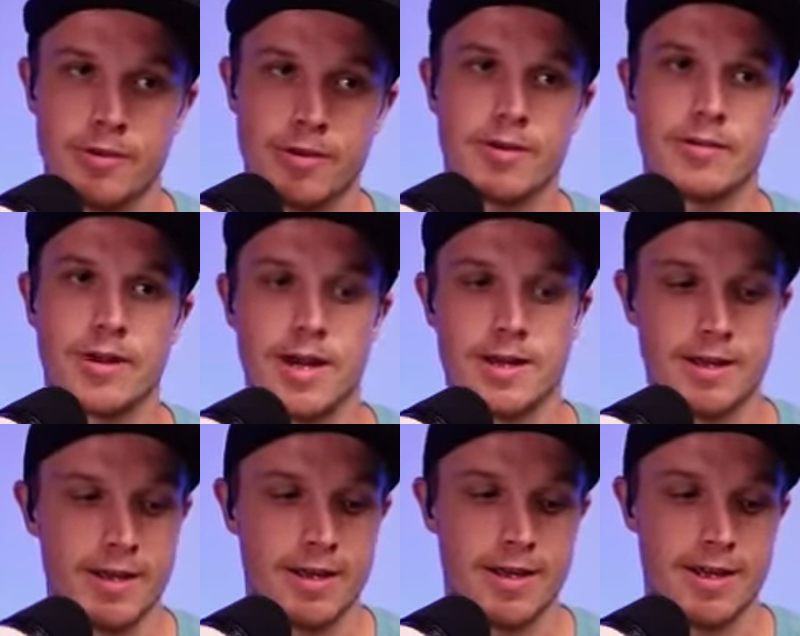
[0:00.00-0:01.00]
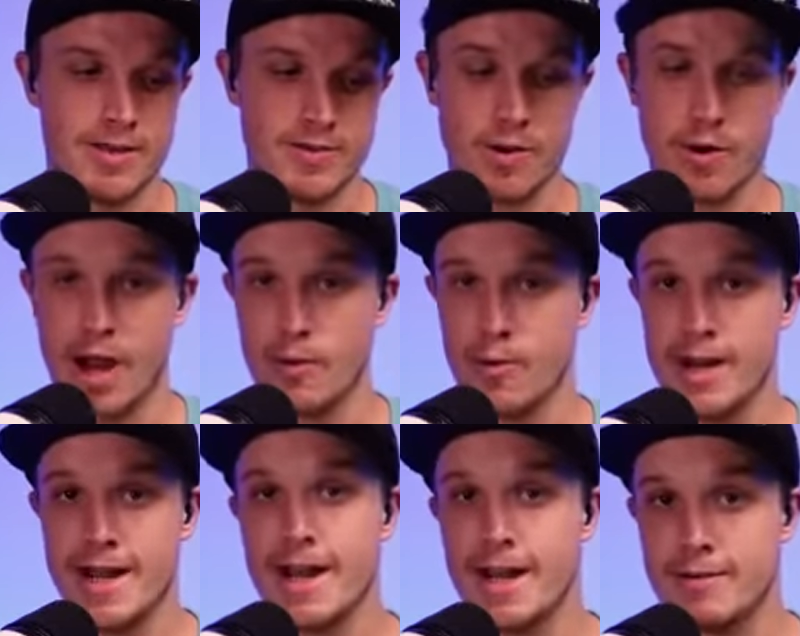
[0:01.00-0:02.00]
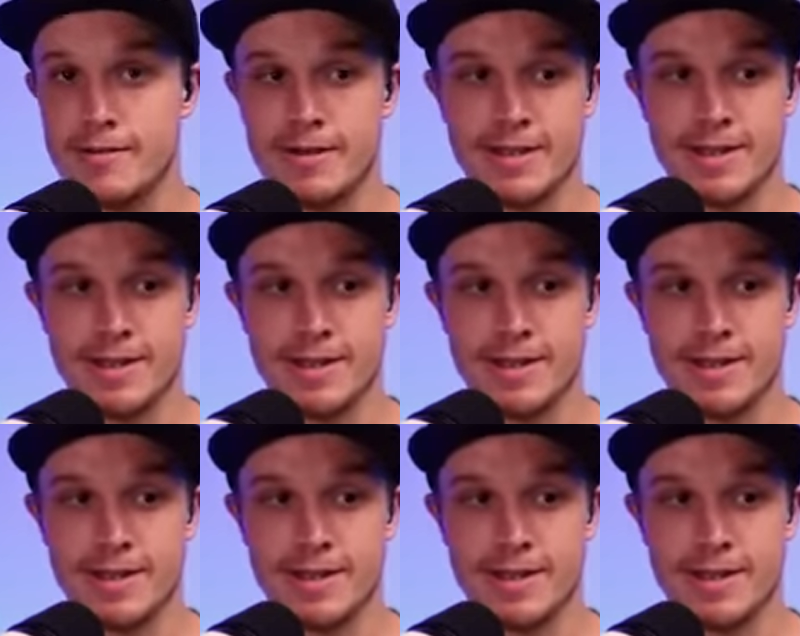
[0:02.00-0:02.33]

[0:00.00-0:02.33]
Carolina. And so I went out